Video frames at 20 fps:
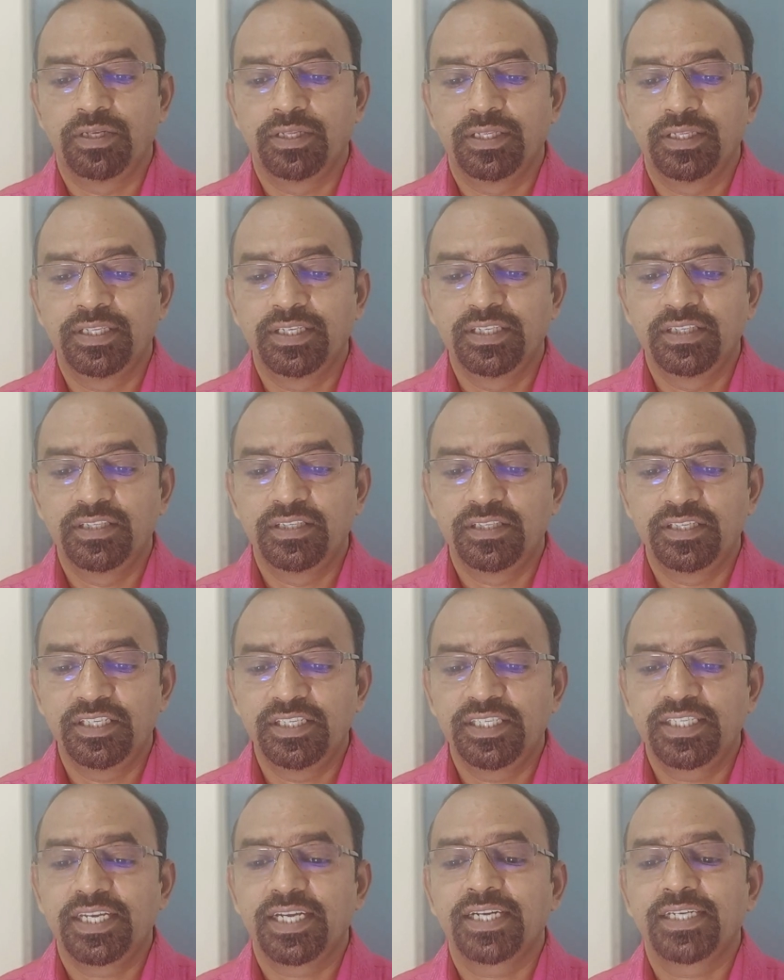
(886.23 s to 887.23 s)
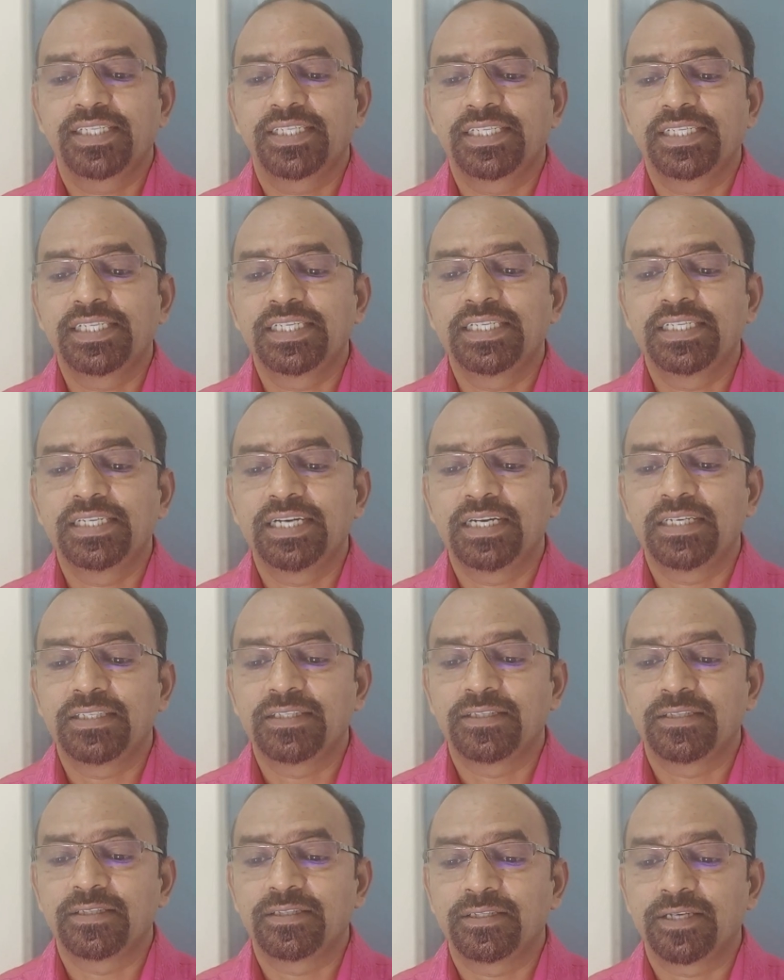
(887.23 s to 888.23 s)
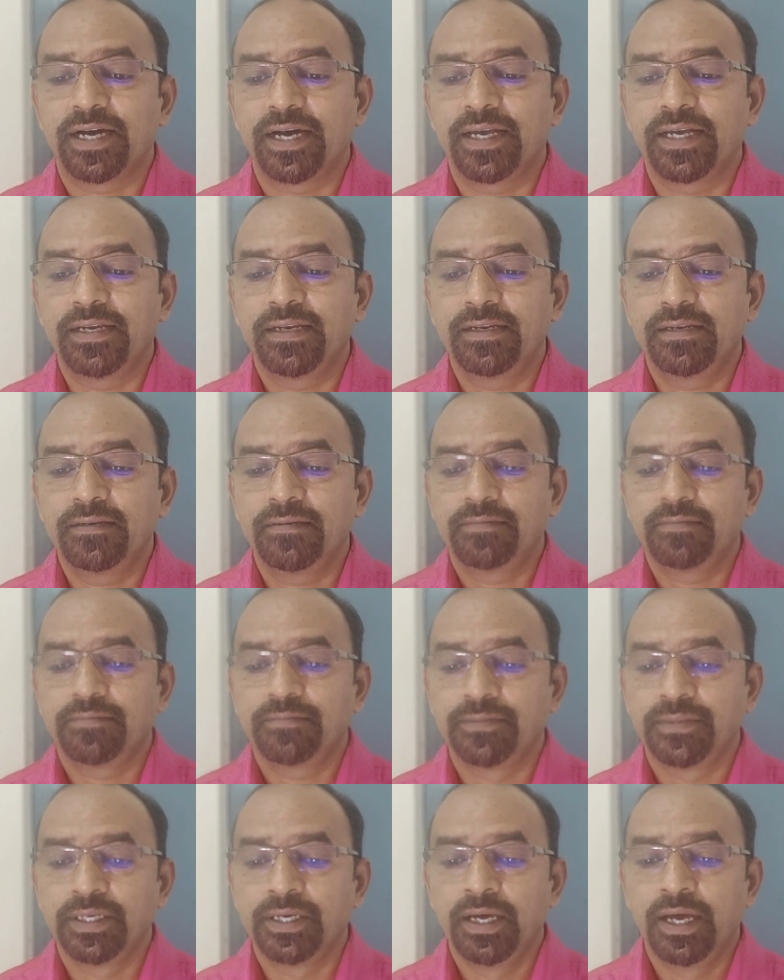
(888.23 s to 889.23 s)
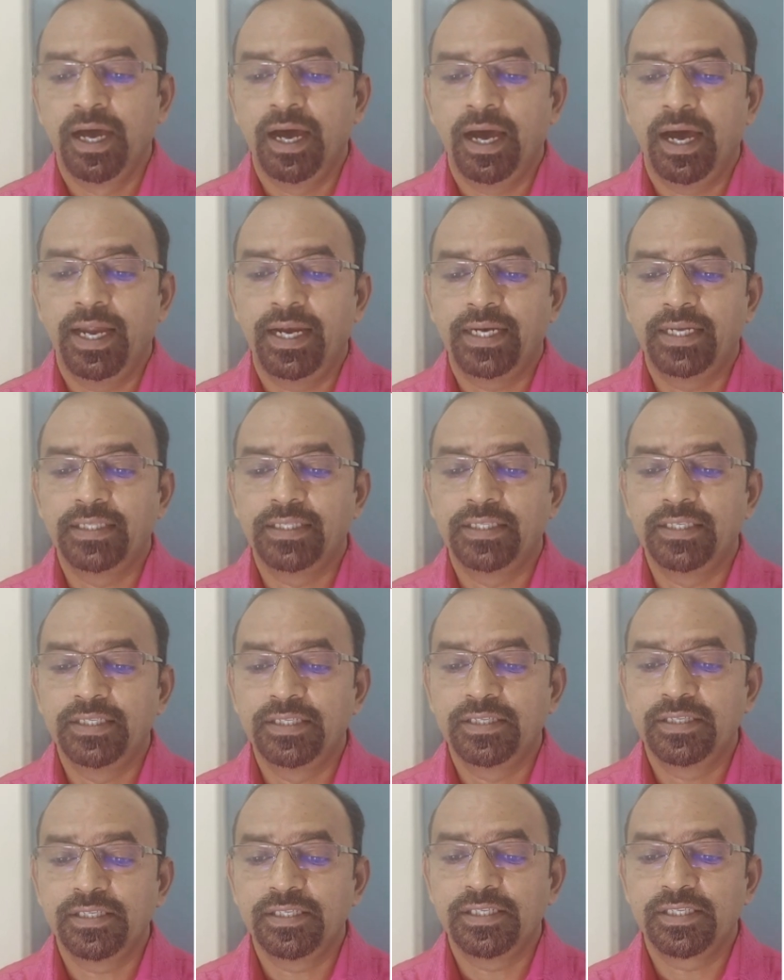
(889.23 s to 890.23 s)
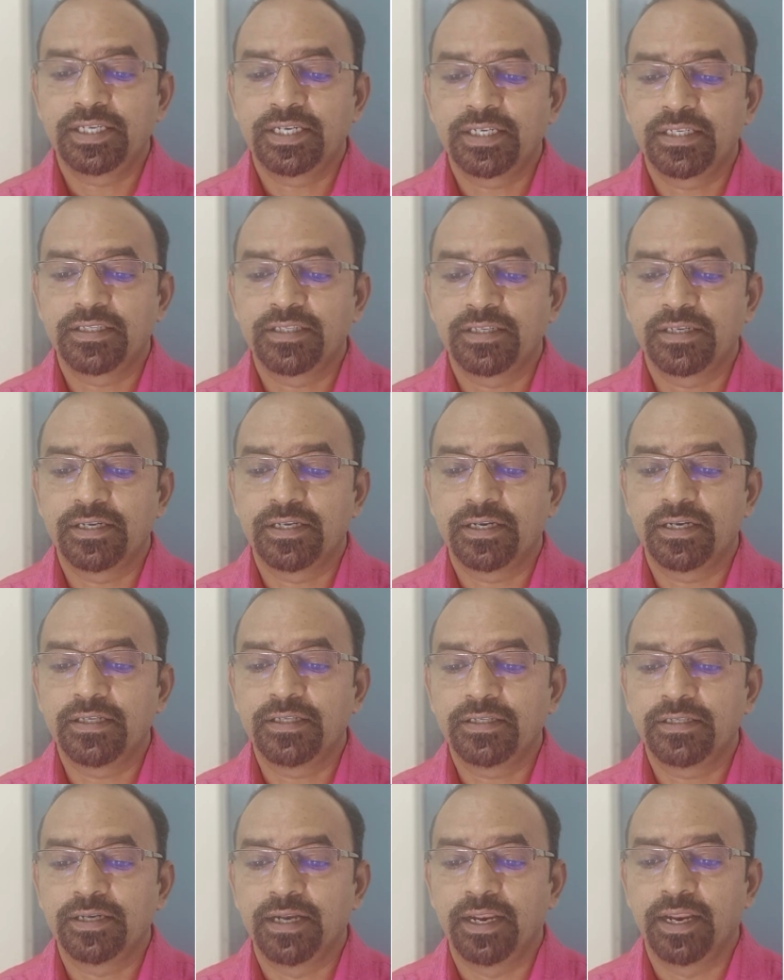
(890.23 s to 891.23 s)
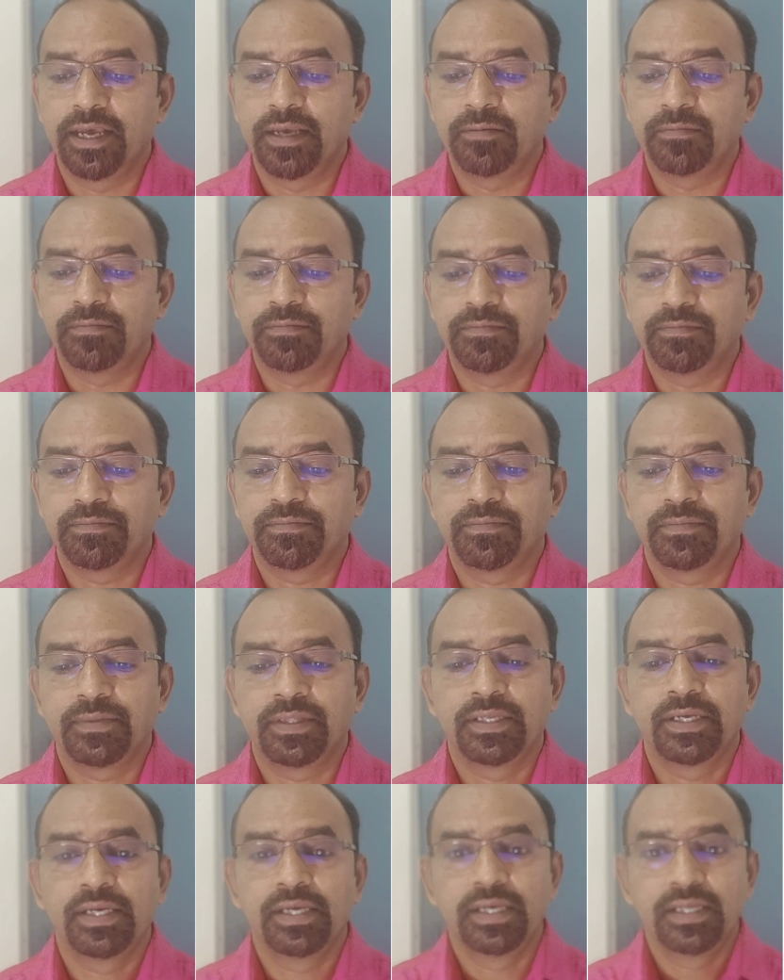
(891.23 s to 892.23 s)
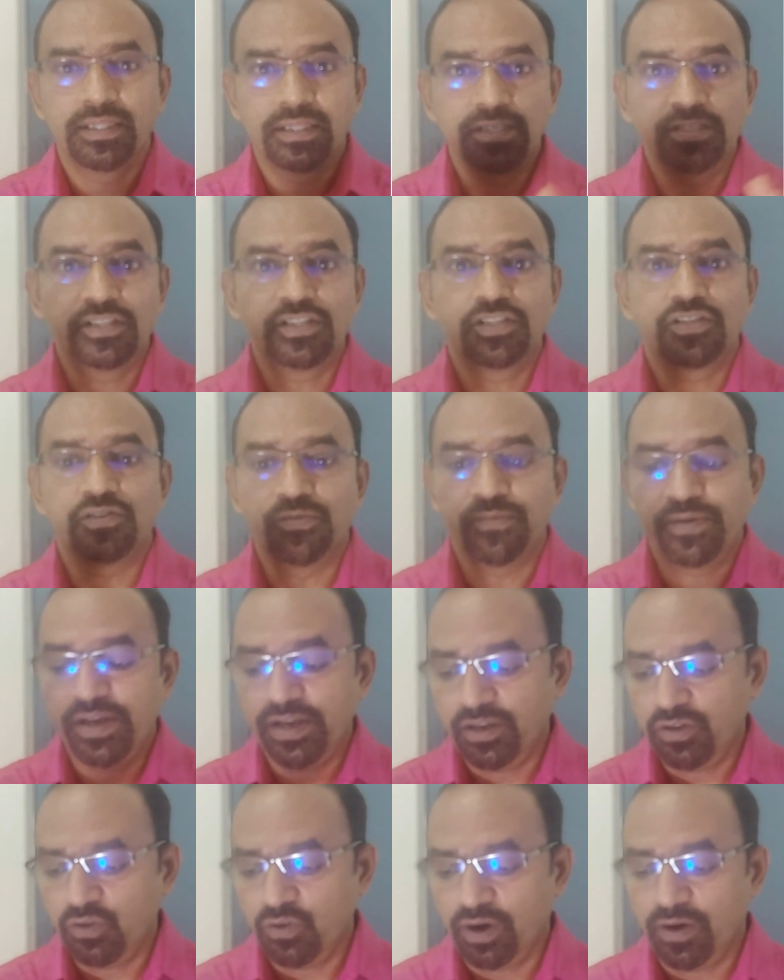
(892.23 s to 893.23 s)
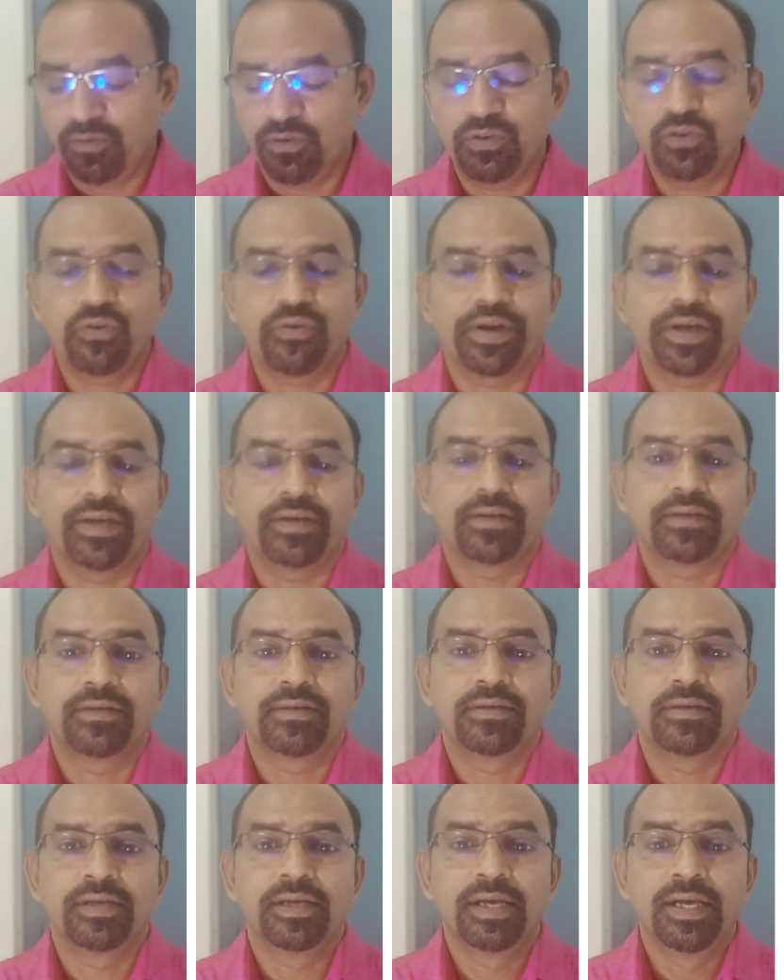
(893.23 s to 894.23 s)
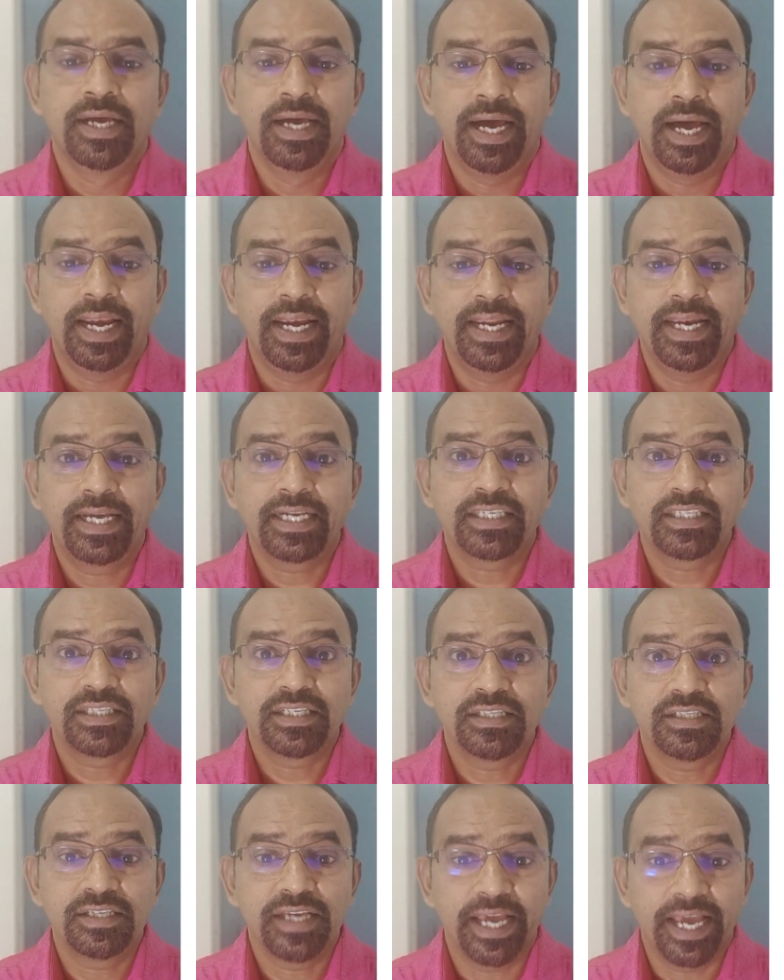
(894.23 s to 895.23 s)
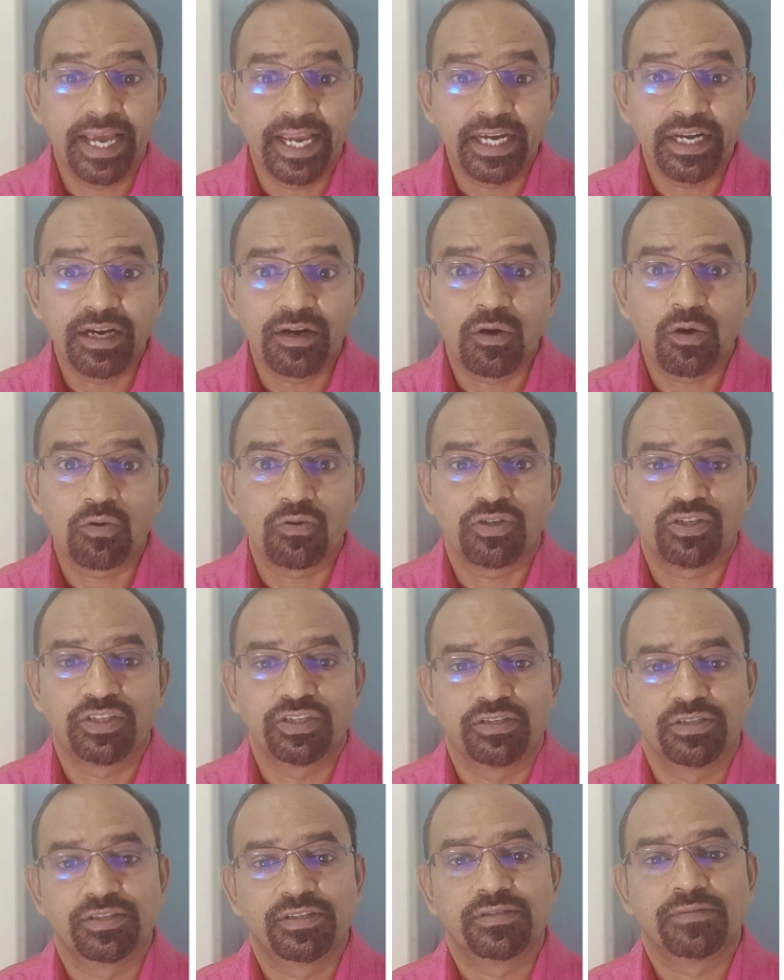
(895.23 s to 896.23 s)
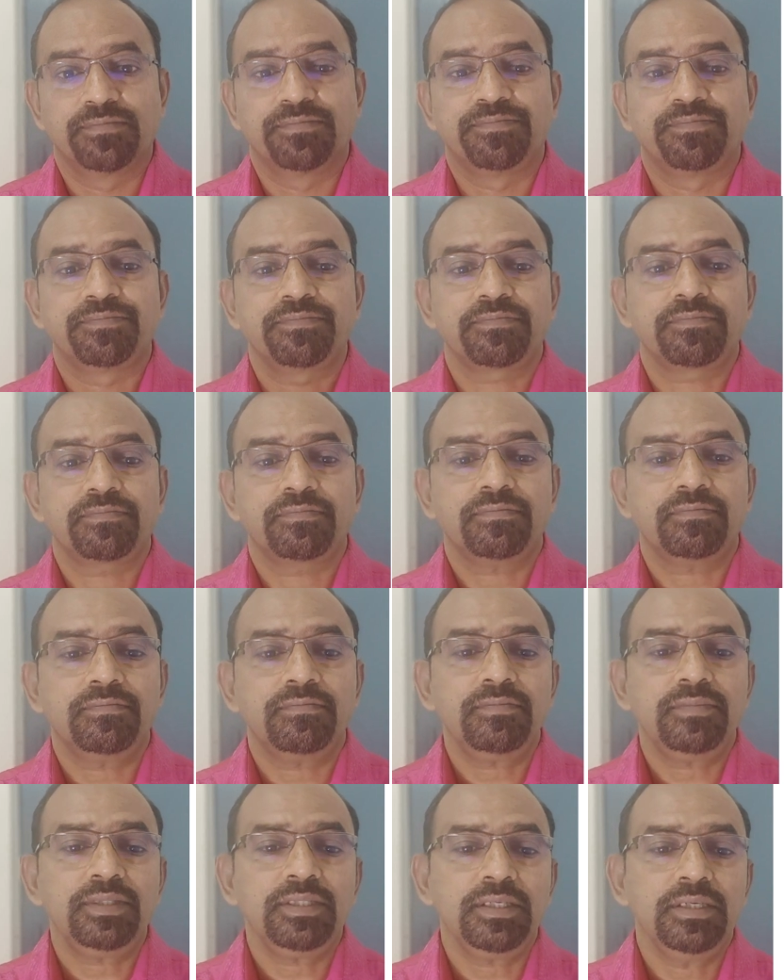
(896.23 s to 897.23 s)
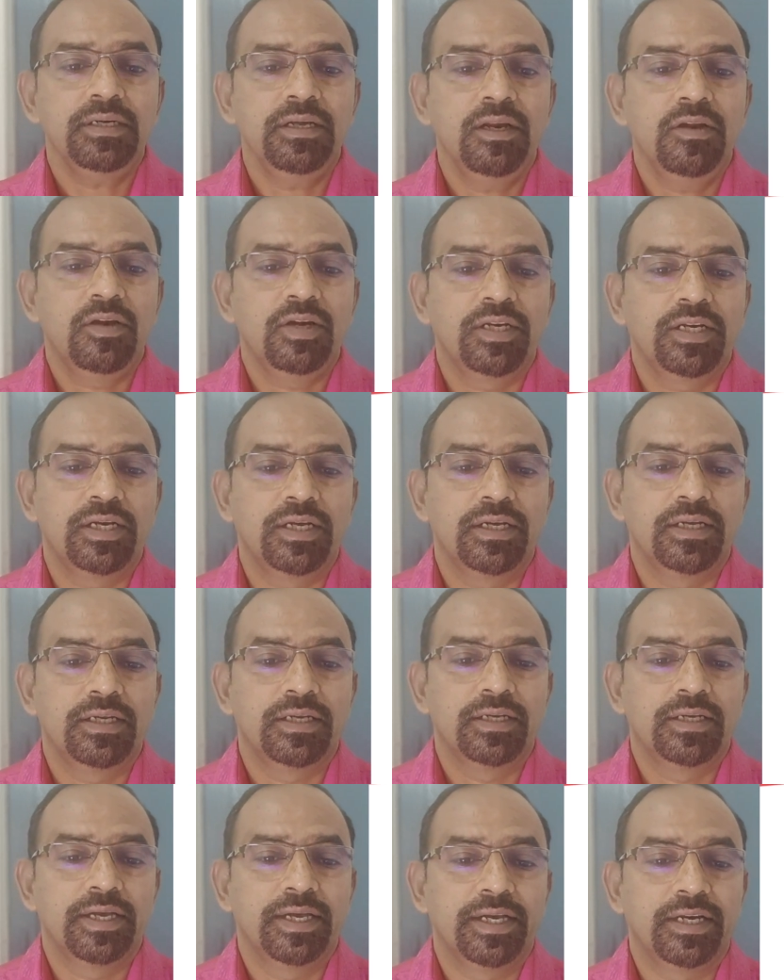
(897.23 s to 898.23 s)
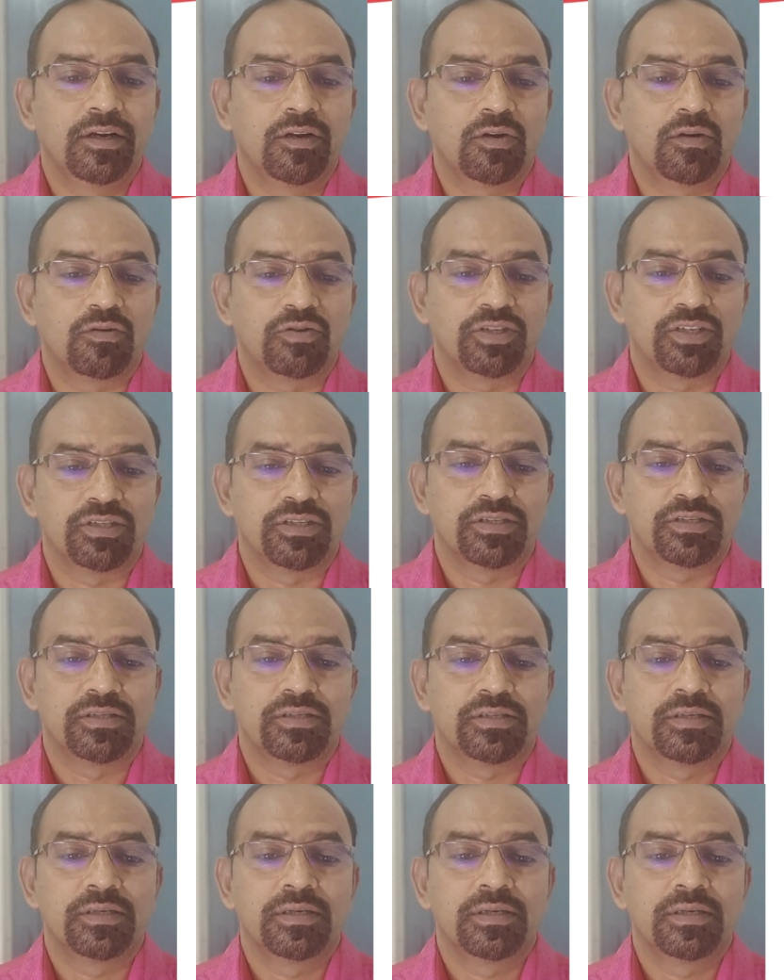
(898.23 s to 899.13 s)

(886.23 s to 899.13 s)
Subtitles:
This is considered as sign and this is considered as name. This is the way you have to write. And the next is enclosures. Look at enclosures.